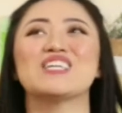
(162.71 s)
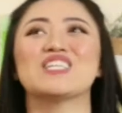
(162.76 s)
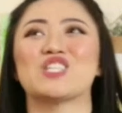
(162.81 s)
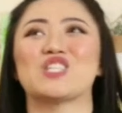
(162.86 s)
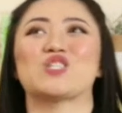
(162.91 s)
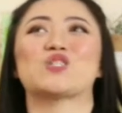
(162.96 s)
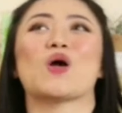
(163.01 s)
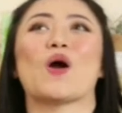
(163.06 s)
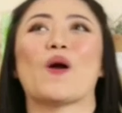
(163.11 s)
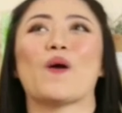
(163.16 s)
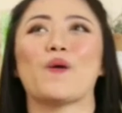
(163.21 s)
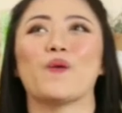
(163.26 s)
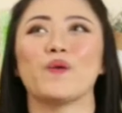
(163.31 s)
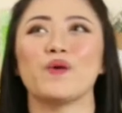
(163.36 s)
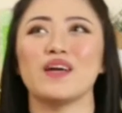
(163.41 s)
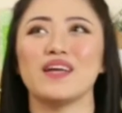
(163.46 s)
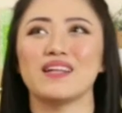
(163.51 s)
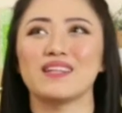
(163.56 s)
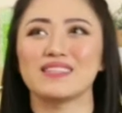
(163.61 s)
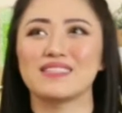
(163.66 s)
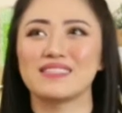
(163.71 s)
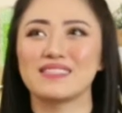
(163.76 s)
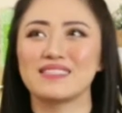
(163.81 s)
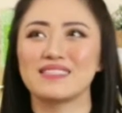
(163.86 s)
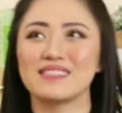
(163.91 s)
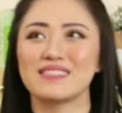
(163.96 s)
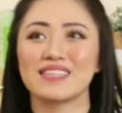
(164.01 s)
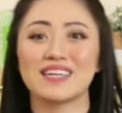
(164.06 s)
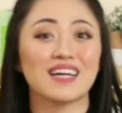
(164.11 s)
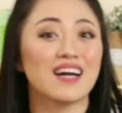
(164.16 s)
So in
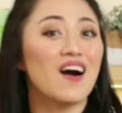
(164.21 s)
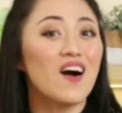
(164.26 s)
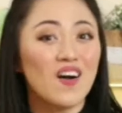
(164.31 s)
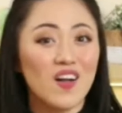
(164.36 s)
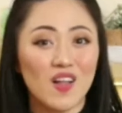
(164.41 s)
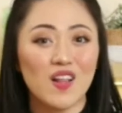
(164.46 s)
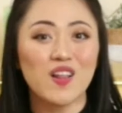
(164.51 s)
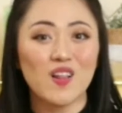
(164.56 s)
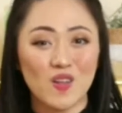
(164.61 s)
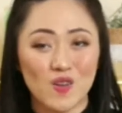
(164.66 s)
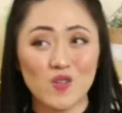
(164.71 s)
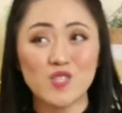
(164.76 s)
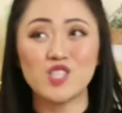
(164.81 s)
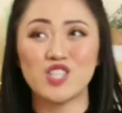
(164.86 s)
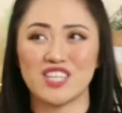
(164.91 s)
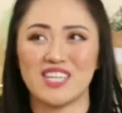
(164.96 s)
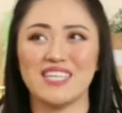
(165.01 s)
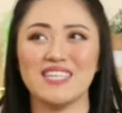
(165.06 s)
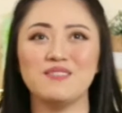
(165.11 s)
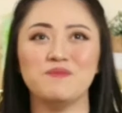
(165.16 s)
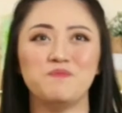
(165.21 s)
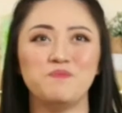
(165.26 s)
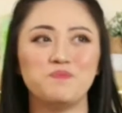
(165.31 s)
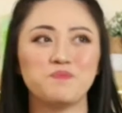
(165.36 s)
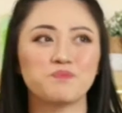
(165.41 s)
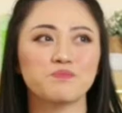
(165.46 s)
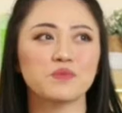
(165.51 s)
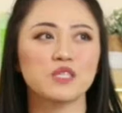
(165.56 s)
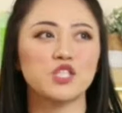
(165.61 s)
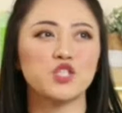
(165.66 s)
conclusion,
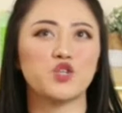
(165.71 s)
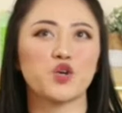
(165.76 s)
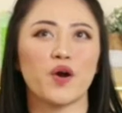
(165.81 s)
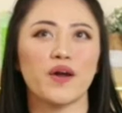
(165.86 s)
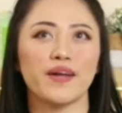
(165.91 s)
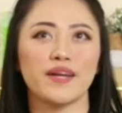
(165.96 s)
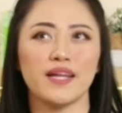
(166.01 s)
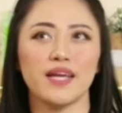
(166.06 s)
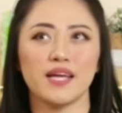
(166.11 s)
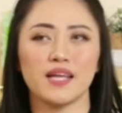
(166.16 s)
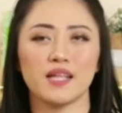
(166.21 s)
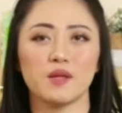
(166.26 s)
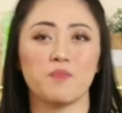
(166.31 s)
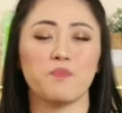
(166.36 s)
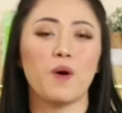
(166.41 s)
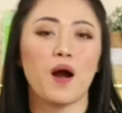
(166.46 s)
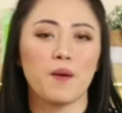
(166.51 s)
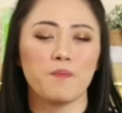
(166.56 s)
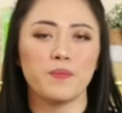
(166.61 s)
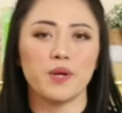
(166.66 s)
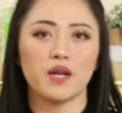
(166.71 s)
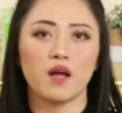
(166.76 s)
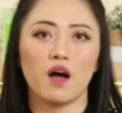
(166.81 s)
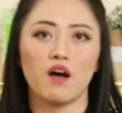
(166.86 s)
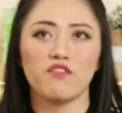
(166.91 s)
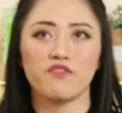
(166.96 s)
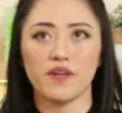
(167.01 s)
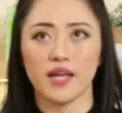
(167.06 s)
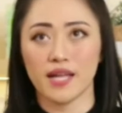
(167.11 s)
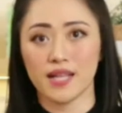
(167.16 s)
joining Department
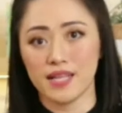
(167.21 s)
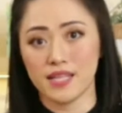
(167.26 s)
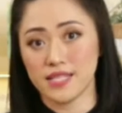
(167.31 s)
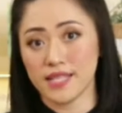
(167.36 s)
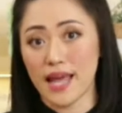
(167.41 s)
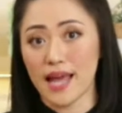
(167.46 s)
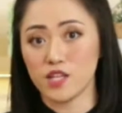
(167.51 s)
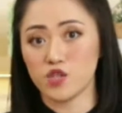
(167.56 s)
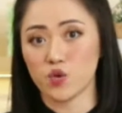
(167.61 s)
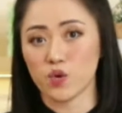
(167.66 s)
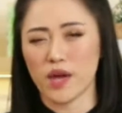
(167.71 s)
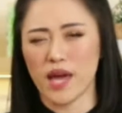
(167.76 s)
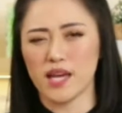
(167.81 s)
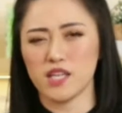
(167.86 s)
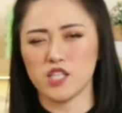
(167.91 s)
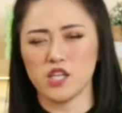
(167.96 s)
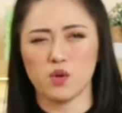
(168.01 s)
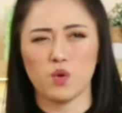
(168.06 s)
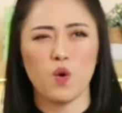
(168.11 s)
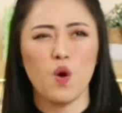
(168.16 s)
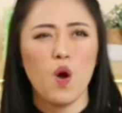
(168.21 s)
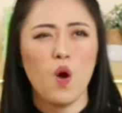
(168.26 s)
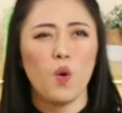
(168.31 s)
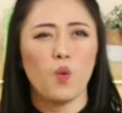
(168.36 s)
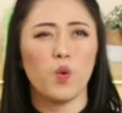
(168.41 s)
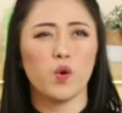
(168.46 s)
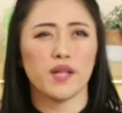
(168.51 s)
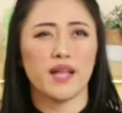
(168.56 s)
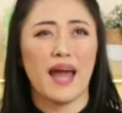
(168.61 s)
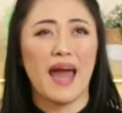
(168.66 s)
of English Education
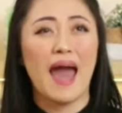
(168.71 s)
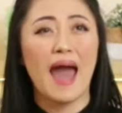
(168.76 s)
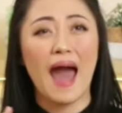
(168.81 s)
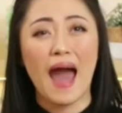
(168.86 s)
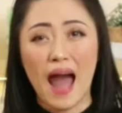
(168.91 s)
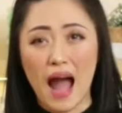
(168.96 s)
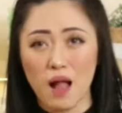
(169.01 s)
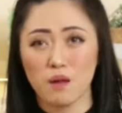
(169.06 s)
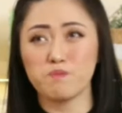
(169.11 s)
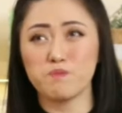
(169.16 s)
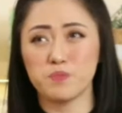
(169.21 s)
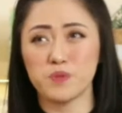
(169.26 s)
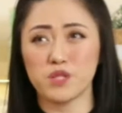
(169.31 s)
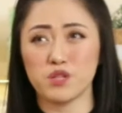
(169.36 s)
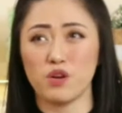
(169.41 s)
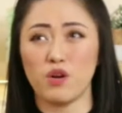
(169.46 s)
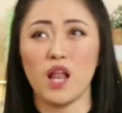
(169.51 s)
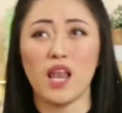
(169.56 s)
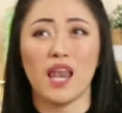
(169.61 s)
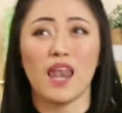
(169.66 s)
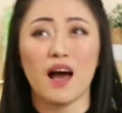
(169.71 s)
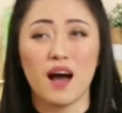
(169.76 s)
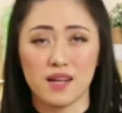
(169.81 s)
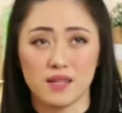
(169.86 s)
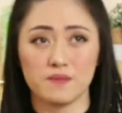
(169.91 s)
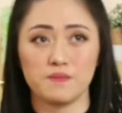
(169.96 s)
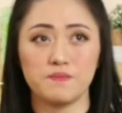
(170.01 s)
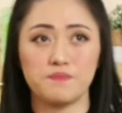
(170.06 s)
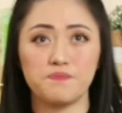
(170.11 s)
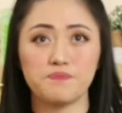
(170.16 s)
would help you a
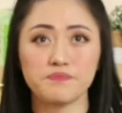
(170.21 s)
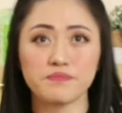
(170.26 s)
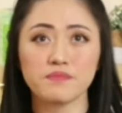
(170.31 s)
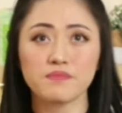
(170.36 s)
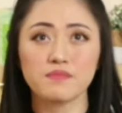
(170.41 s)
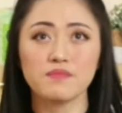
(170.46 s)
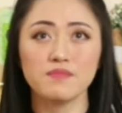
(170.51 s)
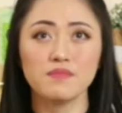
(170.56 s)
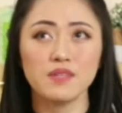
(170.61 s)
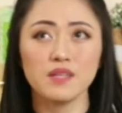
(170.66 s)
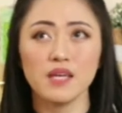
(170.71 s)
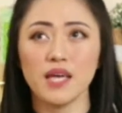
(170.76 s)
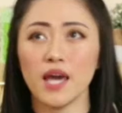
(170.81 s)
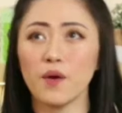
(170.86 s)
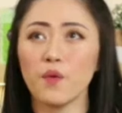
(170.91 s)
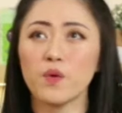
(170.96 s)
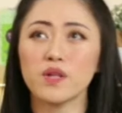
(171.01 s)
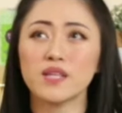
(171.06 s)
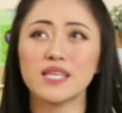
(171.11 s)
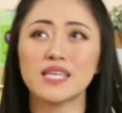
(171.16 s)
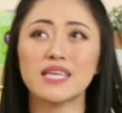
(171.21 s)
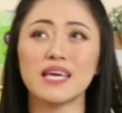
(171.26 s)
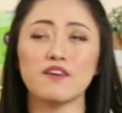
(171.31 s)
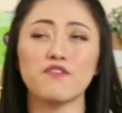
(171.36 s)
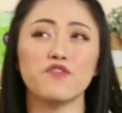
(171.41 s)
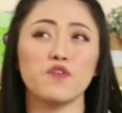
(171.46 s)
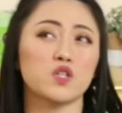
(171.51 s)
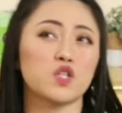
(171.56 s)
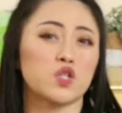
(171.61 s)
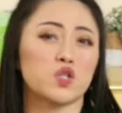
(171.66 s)
lot. It would
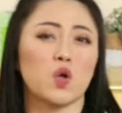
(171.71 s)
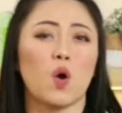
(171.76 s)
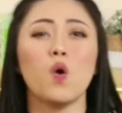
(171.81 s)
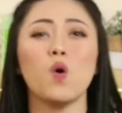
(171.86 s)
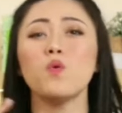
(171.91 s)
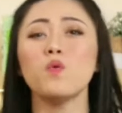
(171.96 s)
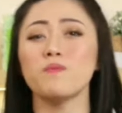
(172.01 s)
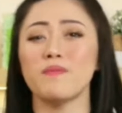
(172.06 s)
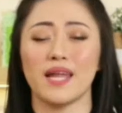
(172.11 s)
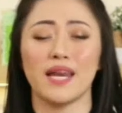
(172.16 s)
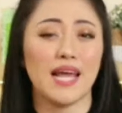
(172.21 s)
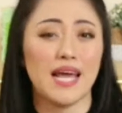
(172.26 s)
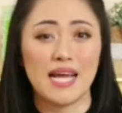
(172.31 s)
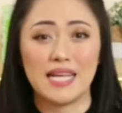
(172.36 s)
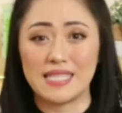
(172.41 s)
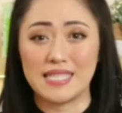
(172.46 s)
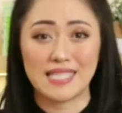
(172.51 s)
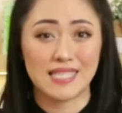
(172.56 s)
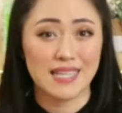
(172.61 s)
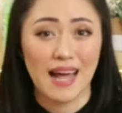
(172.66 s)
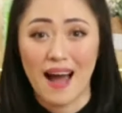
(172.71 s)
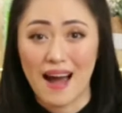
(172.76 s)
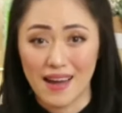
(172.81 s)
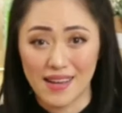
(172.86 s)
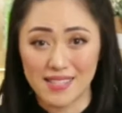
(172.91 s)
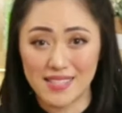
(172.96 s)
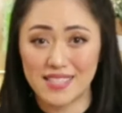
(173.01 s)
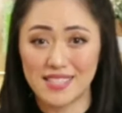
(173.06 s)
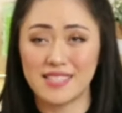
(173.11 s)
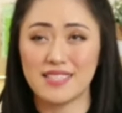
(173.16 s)
give you so many
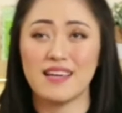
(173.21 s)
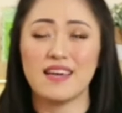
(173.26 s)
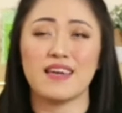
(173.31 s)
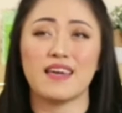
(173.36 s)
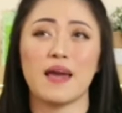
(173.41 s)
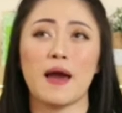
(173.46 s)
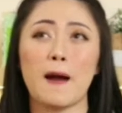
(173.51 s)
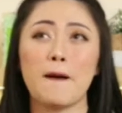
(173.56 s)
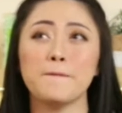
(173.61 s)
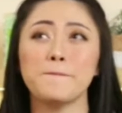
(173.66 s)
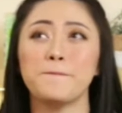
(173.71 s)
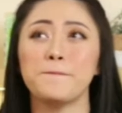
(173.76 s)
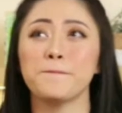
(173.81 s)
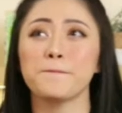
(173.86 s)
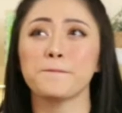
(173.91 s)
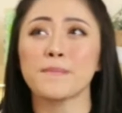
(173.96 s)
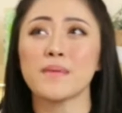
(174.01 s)
insights, yeah?